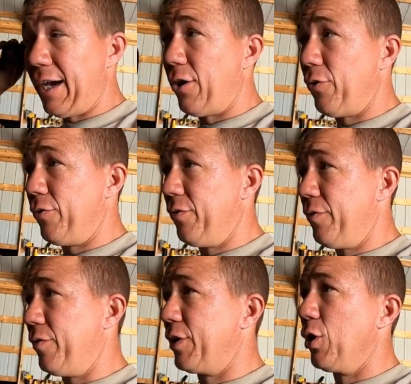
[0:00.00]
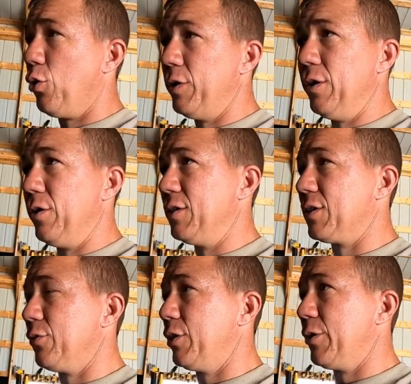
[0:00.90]
Now, the goal here
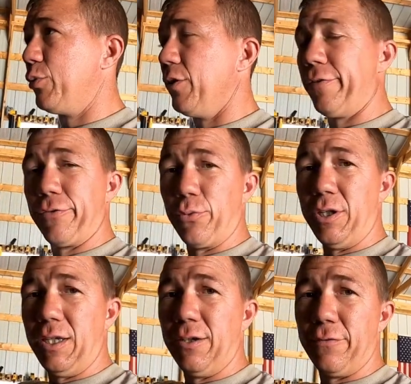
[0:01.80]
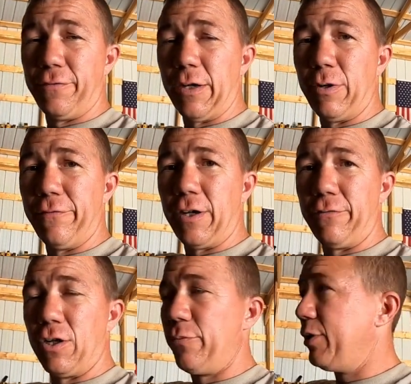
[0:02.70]
is so that we could put three 5 by
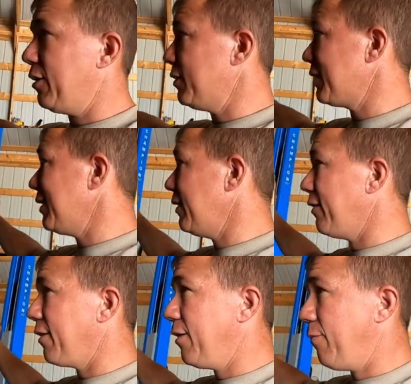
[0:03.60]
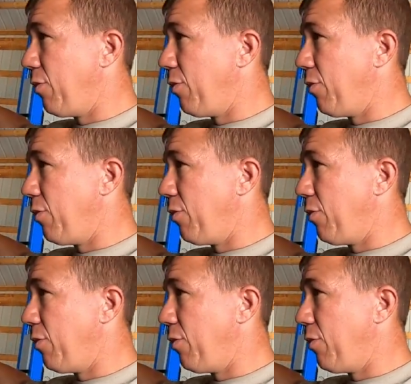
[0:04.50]
5 round bales in